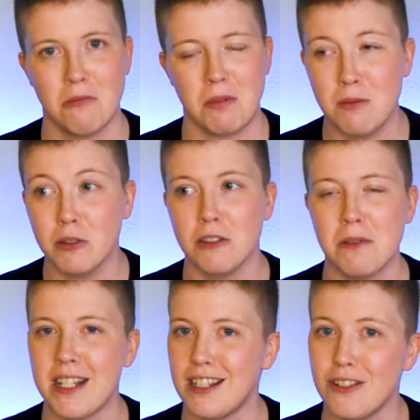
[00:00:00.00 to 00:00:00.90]
People are
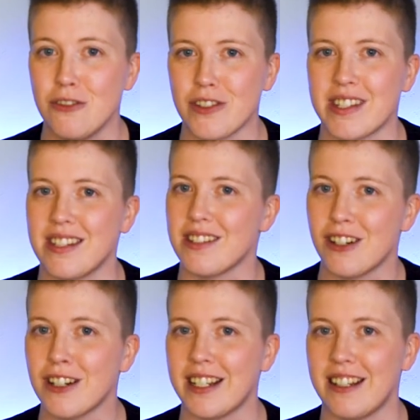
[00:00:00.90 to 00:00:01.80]
being used and
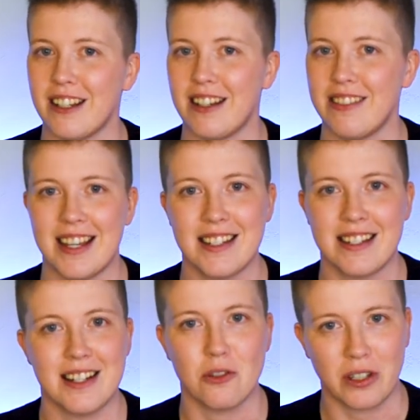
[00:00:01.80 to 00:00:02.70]
targeted, and that's
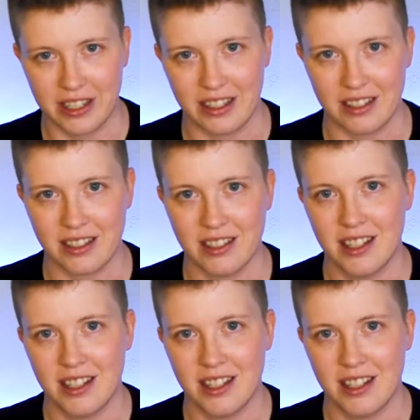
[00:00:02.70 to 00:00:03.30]
not okay.